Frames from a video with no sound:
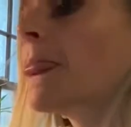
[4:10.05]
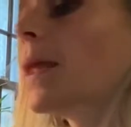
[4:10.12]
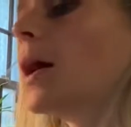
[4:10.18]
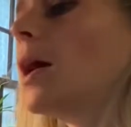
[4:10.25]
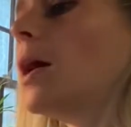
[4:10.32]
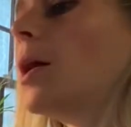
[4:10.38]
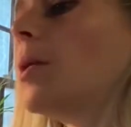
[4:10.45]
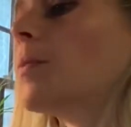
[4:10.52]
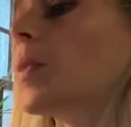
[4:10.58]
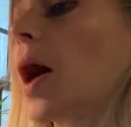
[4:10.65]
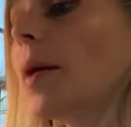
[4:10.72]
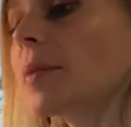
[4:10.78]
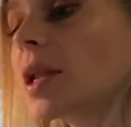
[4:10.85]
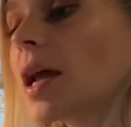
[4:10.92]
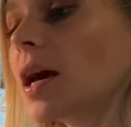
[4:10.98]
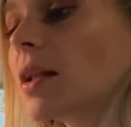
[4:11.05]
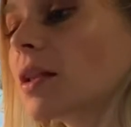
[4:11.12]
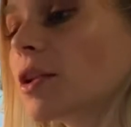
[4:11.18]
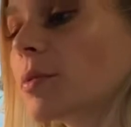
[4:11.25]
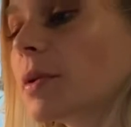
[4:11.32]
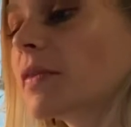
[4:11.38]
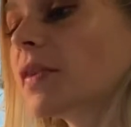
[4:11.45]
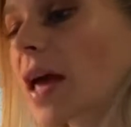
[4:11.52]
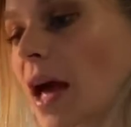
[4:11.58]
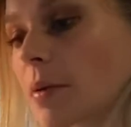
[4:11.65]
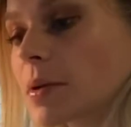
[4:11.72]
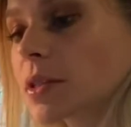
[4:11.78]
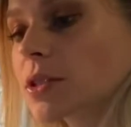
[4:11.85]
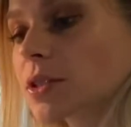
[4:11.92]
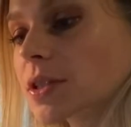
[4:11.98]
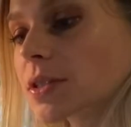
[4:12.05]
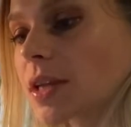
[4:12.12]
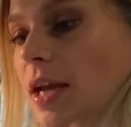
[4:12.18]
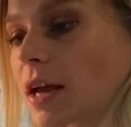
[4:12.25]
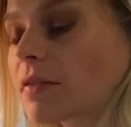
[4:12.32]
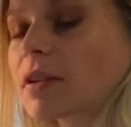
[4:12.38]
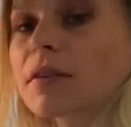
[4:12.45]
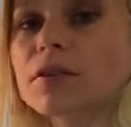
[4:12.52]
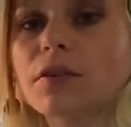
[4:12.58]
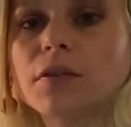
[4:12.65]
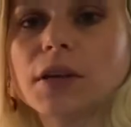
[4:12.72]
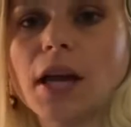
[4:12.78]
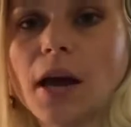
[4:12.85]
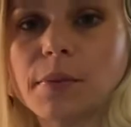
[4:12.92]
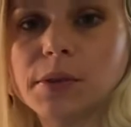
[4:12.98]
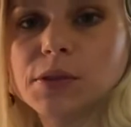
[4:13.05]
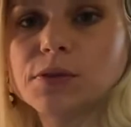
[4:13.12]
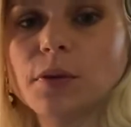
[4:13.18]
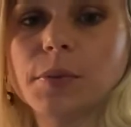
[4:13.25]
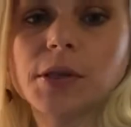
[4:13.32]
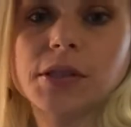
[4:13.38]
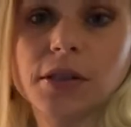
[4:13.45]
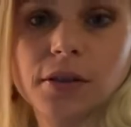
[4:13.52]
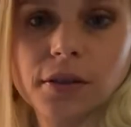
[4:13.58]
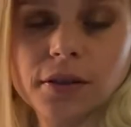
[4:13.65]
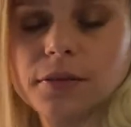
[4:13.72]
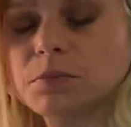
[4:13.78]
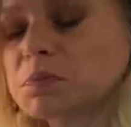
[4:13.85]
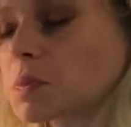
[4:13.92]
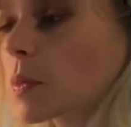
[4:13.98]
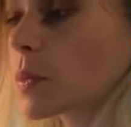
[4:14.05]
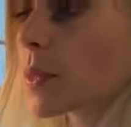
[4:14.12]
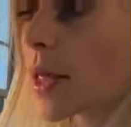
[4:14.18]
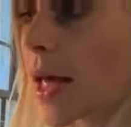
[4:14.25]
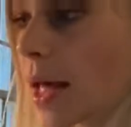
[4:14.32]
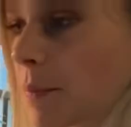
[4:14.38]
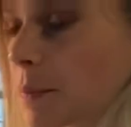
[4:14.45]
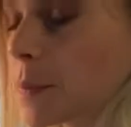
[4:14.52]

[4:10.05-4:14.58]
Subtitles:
I'm gonna add a little bit of cabbage because I have leftover cabbage from our dinner. Ham